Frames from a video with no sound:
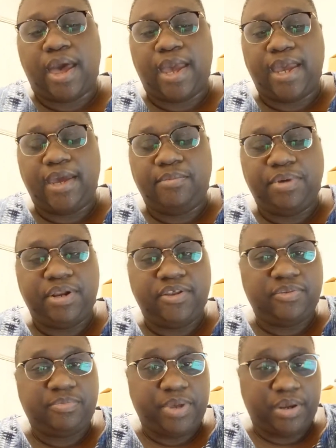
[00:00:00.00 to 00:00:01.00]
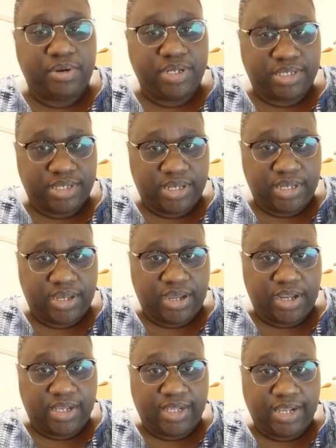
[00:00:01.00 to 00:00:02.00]
I had been experiencing
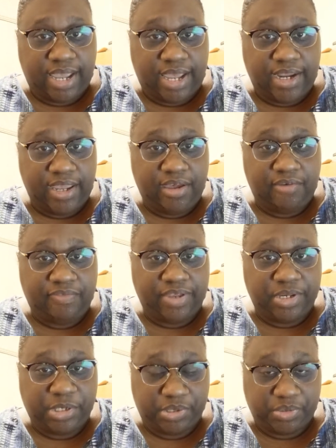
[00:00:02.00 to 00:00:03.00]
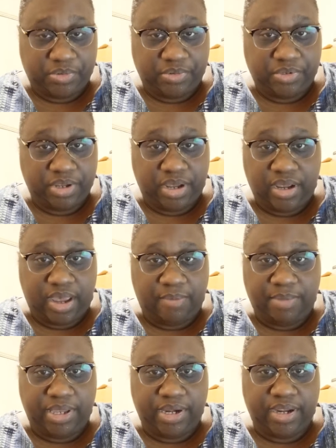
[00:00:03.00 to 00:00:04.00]
a lot of health issues. A
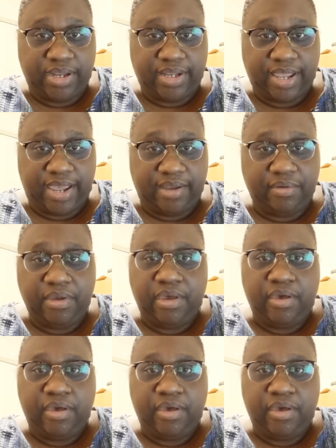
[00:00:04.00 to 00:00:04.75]
lot.